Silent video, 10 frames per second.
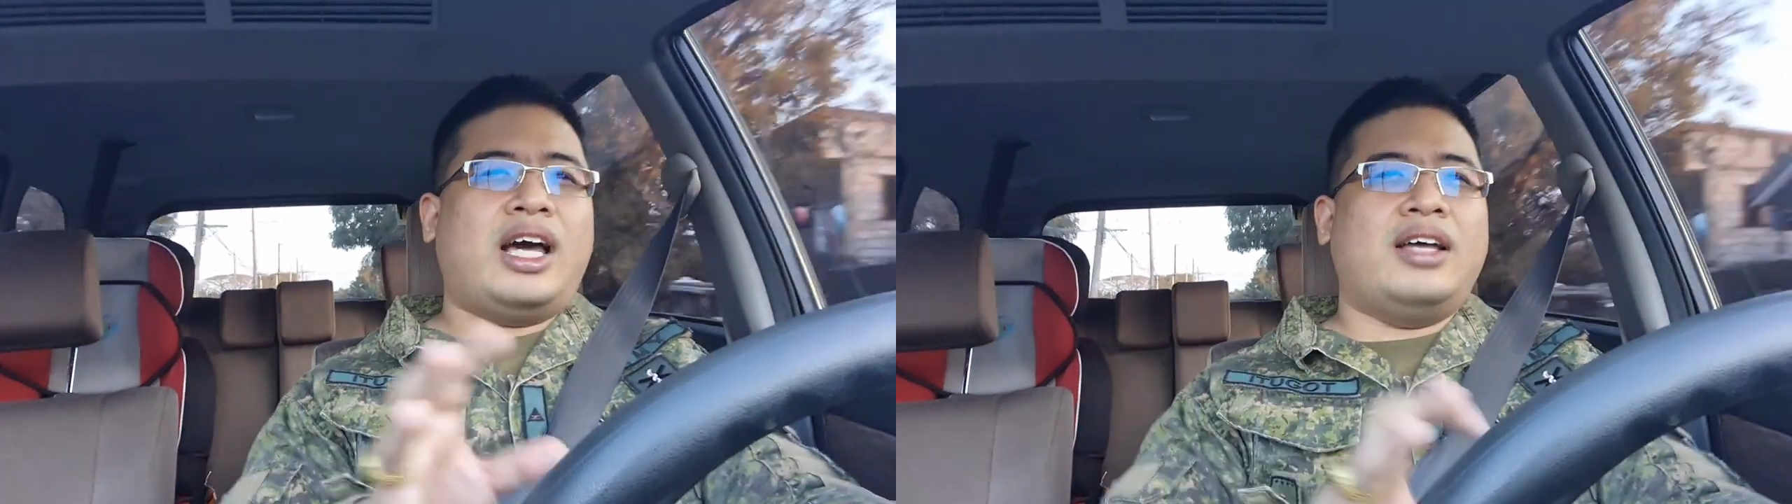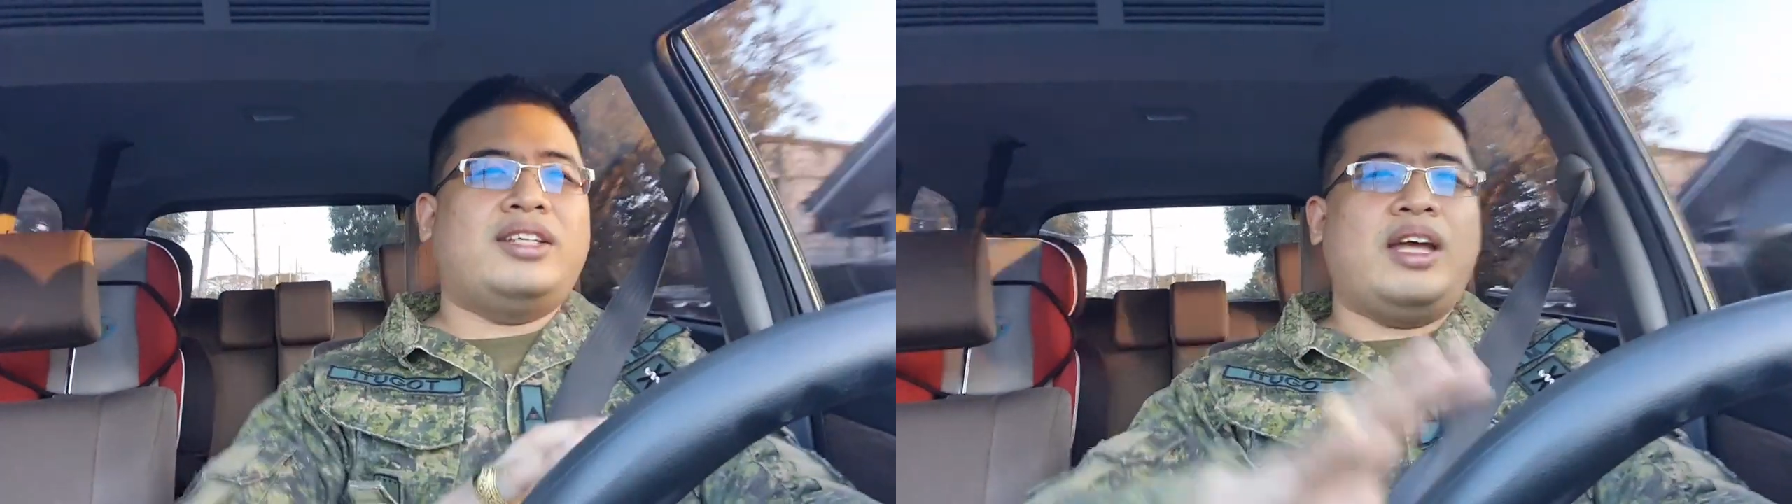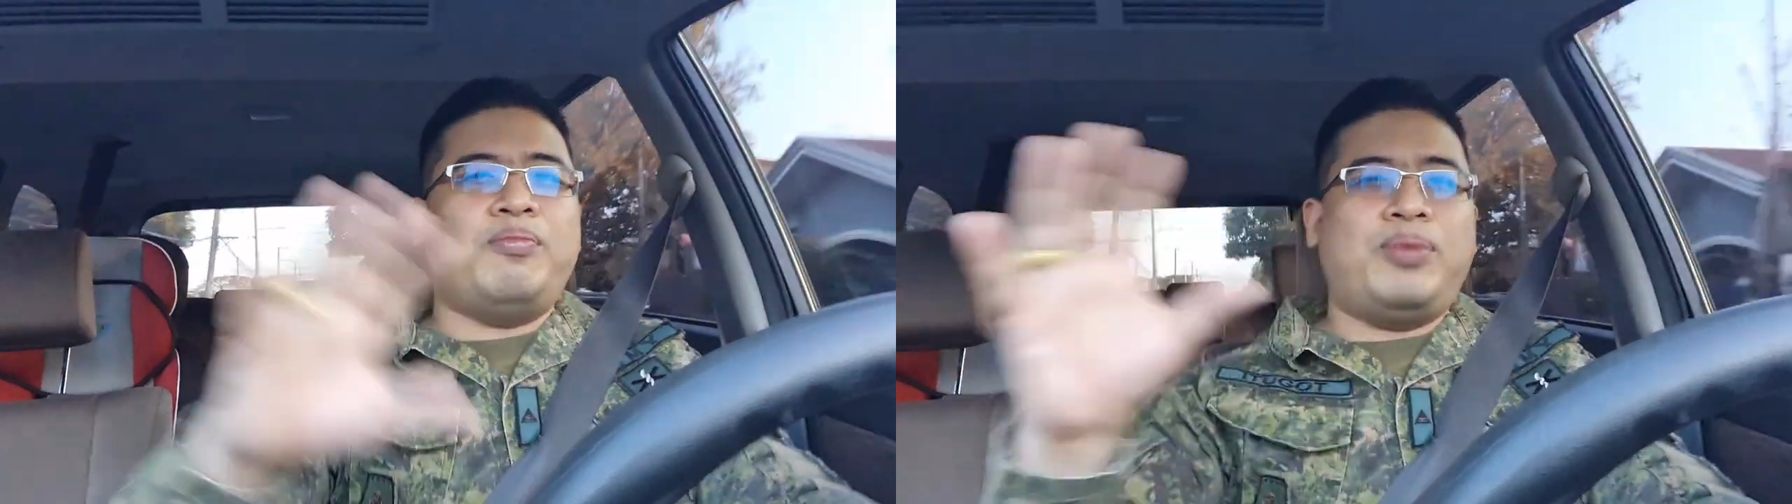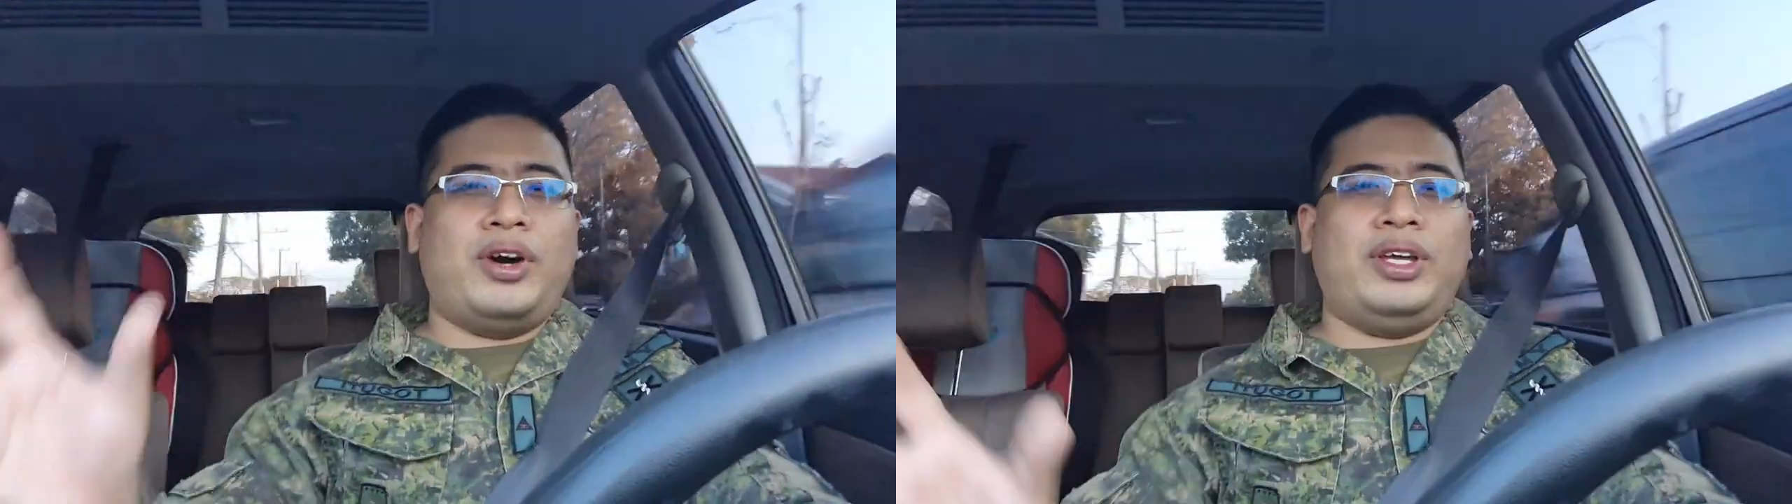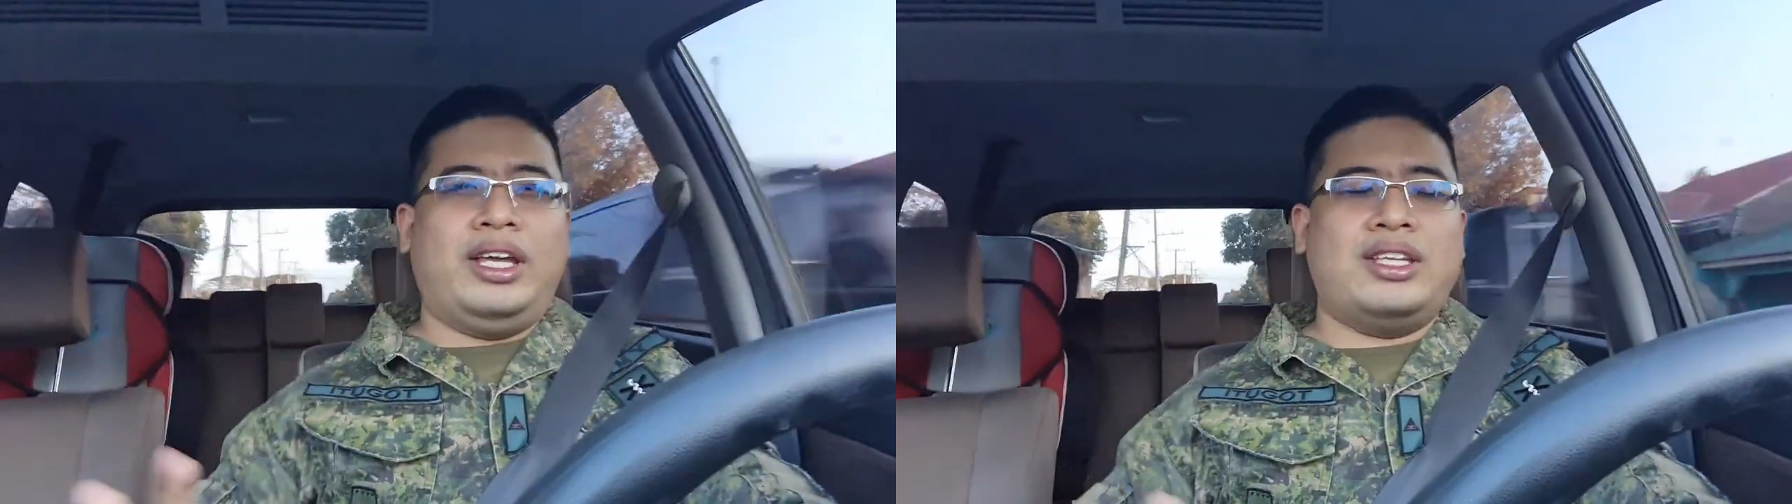other
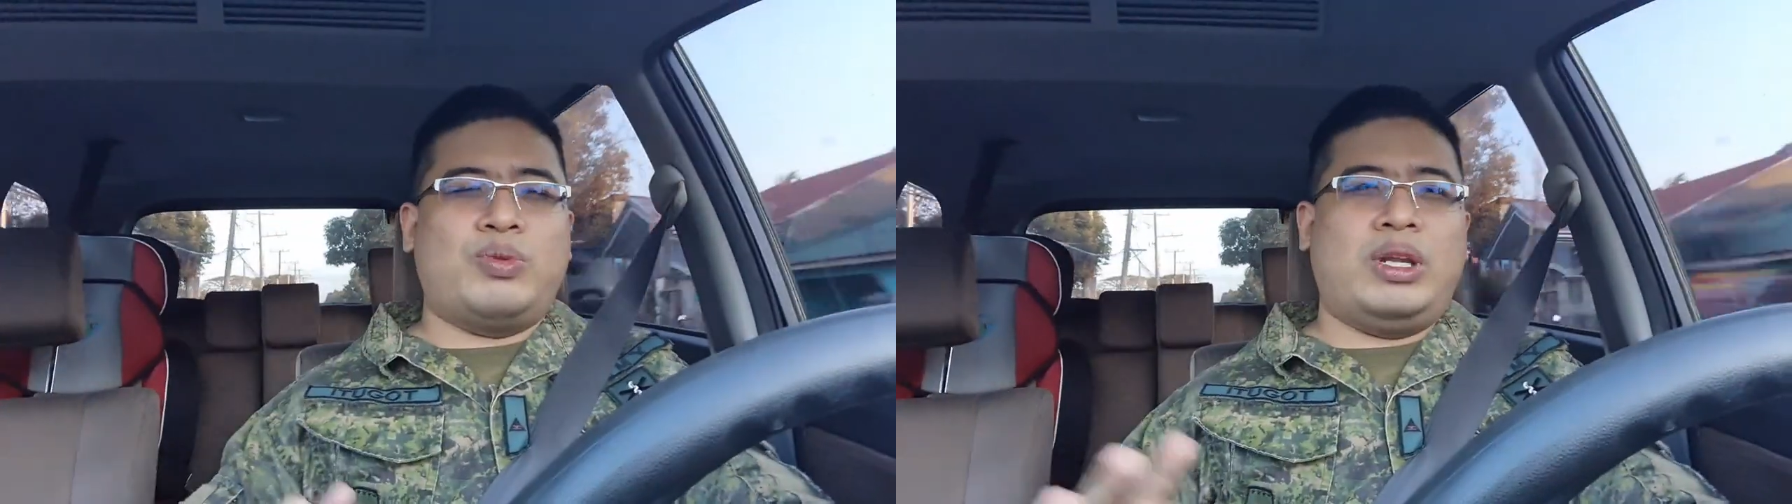employees